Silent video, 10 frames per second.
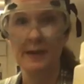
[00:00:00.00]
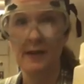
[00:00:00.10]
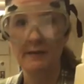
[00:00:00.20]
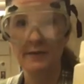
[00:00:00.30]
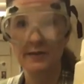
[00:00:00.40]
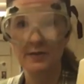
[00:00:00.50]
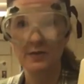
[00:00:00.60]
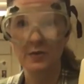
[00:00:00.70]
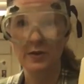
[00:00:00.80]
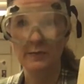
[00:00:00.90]
of this
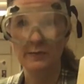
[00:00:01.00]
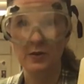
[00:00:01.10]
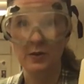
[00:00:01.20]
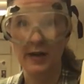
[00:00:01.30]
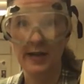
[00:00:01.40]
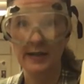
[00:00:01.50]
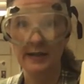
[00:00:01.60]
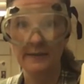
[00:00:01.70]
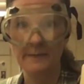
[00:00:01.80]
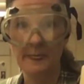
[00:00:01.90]
sodium
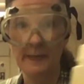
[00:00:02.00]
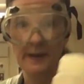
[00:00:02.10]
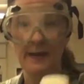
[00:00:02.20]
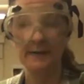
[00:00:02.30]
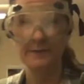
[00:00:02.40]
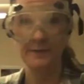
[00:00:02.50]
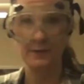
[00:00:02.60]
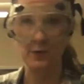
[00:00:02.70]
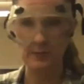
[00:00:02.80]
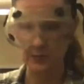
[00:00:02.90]
chloride. Okay.
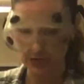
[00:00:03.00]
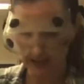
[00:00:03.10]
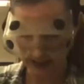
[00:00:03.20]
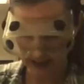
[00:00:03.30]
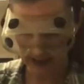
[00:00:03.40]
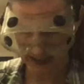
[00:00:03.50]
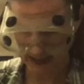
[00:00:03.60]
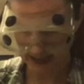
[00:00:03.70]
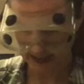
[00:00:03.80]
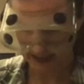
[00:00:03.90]
So I'm just going to
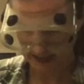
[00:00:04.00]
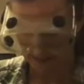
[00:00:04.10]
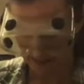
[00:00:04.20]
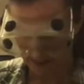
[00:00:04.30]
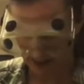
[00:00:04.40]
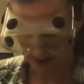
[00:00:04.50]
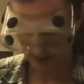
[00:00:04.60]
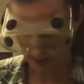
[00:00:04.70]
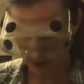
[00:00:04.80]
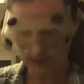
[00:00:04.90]
take
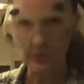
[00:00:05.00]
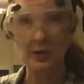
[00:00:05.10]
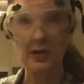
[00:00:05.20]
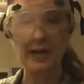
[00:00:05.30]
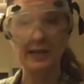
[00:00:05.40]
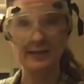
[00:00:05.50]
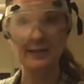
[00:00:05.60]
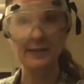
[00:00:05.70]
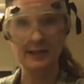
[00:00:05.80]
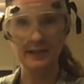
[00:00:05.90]
so sodium chloride
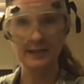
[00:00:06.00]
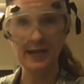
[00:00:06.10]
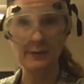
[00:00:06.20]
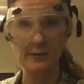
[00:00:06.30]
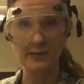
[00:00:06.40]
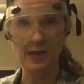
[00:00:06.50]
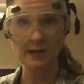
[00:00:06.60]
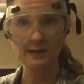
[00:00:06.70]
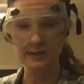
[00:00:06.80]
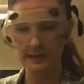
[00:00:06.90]
is table
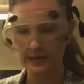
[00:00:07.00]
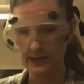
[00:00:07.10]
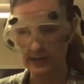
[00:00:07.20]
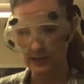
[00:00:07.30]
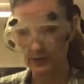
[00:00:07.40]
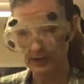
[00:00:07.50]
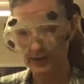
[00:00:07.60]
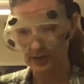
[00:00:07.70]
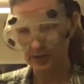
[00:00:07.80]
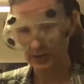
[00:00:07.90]
salt in
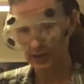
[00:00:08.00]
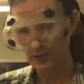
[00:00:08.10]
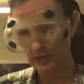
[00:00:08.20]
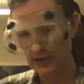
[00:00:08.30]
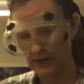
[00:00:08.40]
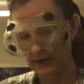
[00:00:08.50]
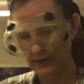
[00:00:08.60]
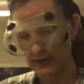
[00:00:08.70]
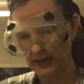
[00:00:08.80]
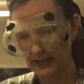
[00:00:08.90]
relation to you
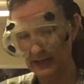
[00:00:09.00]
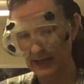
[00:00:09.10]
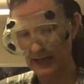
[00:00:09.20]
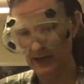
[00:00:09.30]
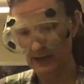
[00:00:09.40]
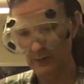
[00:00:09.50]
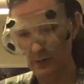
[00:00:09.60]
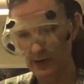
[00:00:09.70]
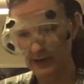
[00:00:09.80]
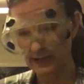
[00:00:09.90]
gathering data
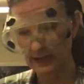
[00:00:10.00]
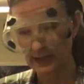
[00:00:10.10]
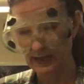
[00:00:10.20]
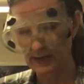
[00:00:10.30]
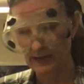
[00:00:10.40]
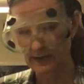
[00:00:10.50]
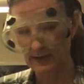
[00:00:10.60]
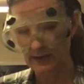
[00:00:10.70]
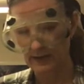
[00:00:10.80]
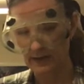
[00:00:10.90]
of what
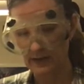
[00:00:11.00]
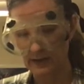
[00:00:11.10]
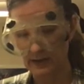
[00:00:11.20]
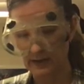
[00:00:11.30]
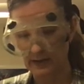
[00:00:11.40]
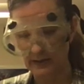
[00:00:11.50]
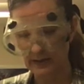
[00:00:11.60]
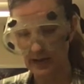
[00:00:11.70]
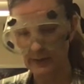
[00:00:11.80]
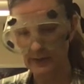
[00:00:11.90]
the
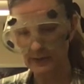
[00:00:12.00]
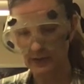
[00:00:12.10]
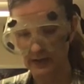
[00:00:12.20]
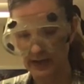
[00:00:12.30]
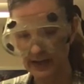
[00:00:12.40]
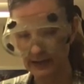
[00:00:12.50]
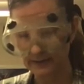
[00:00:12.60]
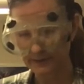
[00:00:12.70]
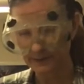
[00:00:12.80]
compounds look like.